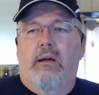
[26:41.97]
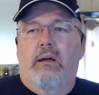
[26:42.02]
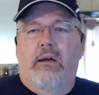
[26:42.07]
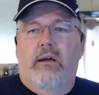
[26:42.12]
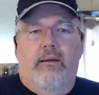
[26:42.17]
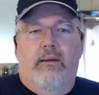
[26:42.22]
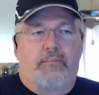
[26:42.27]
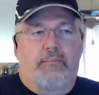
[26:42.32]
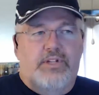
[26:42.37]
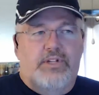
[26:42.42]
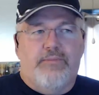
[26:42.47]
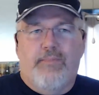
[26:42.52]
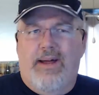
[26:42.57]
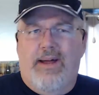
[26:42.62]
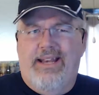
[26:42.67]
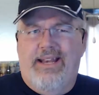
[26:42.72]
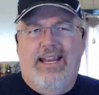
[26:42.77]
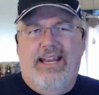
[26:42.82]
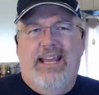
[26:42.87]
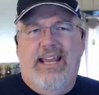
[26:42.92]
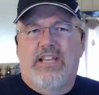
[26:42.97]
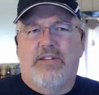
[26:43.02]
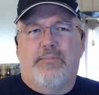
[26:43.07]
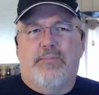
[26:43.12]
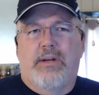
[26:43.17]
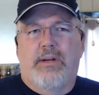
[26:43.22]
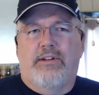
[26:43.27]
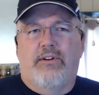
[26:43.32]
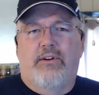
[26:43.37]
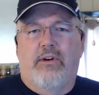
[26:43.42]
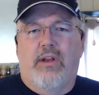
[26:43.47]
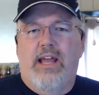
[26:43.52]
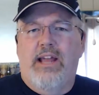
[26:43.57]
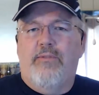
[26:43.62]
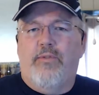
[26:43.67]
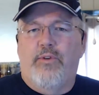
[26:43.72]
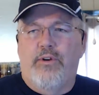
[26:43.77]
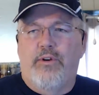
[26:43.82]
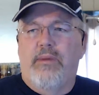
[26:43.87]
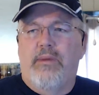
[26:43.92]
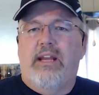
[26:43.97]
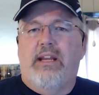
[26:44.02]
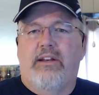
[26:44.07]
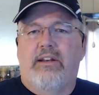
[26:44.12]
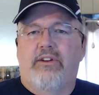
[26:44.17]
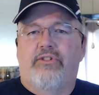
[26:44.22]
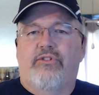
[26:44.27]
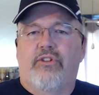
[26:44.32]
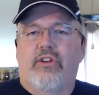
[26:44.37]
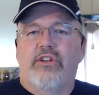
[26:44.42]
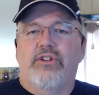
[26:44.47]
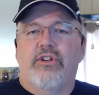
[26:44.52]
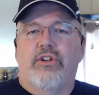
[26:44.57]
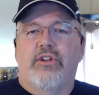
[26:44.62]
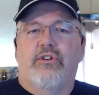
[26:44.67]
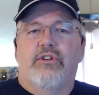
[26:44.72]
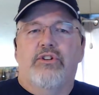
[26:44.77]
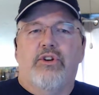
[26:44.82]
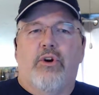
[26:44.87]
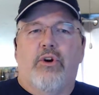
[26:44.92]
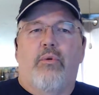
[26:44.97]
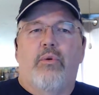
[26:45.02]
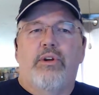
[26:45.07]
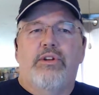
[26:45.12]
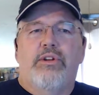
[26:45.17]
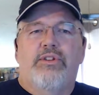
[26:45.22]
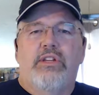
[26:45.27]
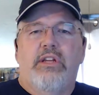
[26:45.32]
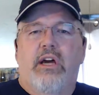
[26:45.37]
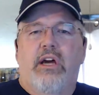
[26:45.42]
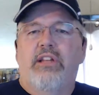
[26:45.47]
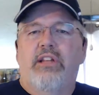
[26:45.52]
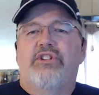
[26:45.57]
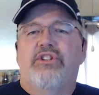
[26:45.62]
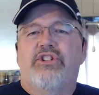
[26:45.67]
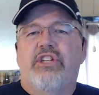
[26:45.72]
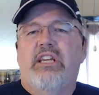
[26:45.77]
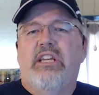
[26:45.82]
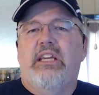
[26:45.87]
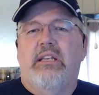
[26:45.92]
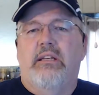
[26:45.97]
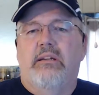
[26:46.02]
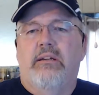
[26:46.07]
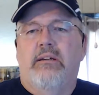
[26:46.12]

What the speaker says: and just about any aspect of your life. When you're making a decision, there's always the unseen.